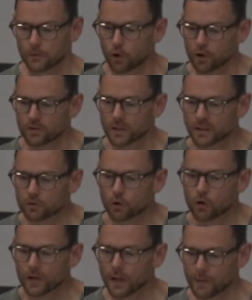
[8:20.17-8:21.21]
Trotsky is
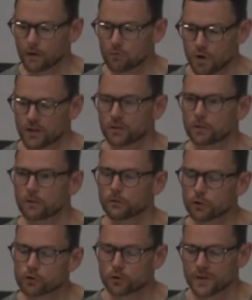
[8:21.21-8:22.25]
talking about Russian
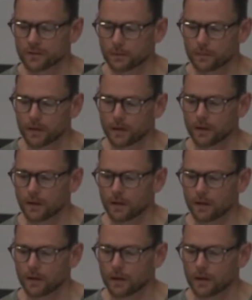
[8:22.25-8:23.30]
futurism,
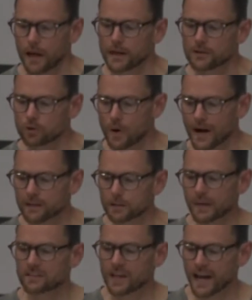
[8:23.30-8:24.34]
and it's quite
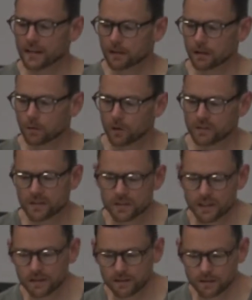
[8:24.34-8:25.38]
spectacular what he
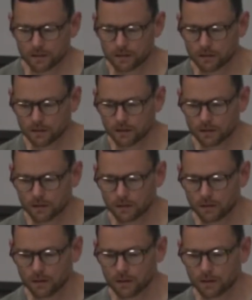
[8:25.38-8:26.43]
says.
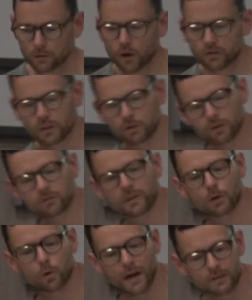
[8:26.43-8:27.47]
Trotsky doesn't
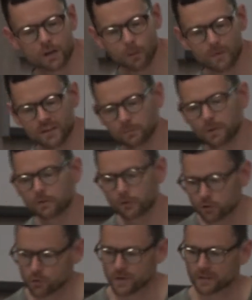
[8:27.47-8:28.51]
equate communism and
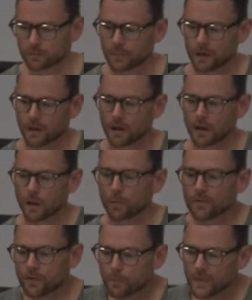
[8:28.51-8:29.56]
futurism,
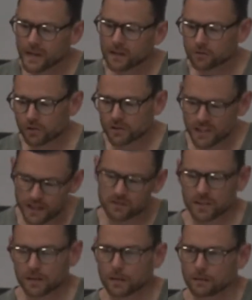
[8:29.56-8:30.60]
but the mere suggestion